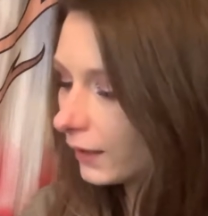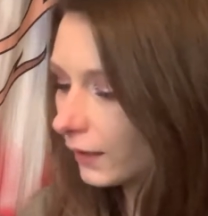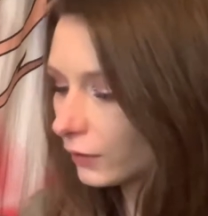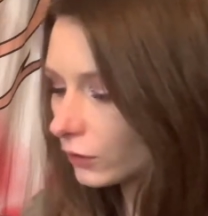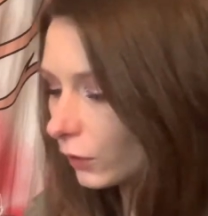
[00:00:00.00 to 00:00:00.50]

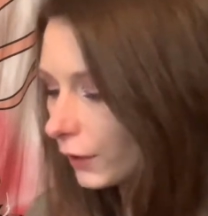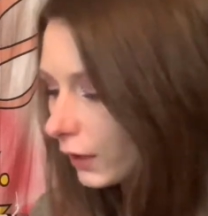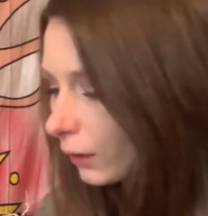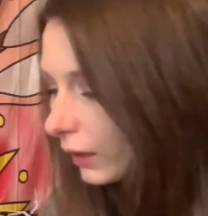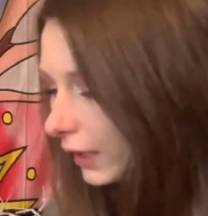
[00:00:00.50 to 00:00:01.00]
So you're
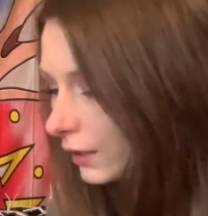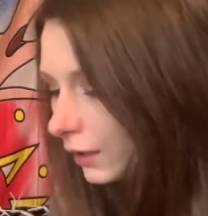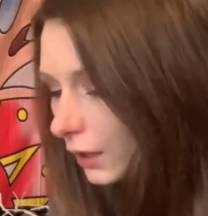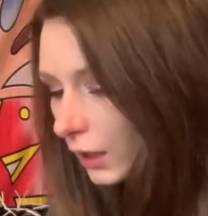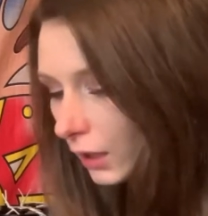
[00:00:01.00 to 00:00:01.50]
gonna get
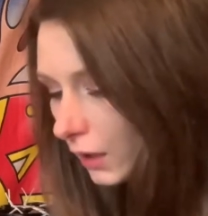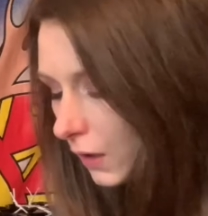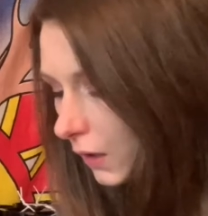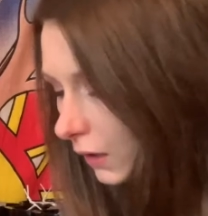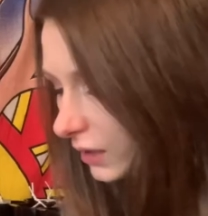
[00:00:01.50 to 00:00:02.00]
your
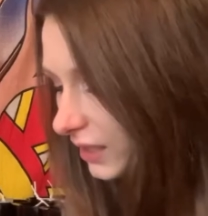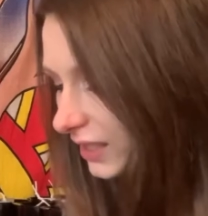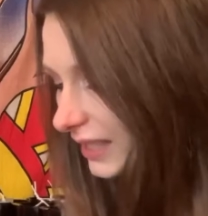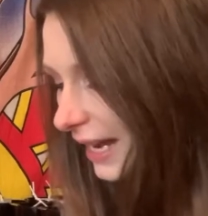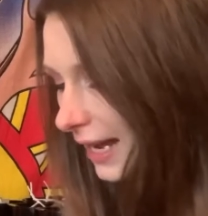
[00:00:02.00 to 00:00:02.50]

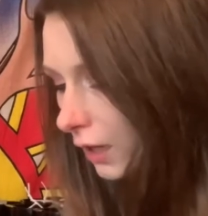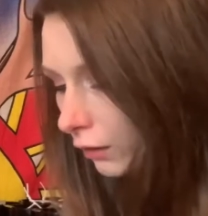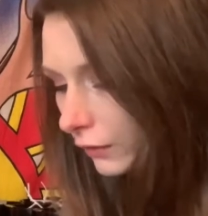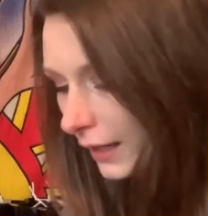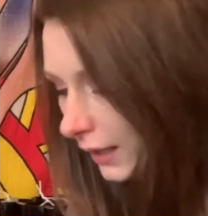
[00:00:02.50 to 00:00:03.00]

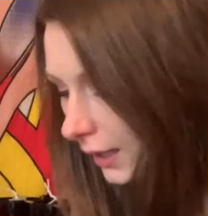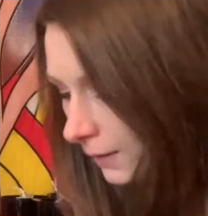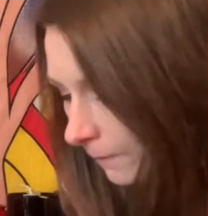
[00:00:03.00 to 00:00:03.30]
scale ready,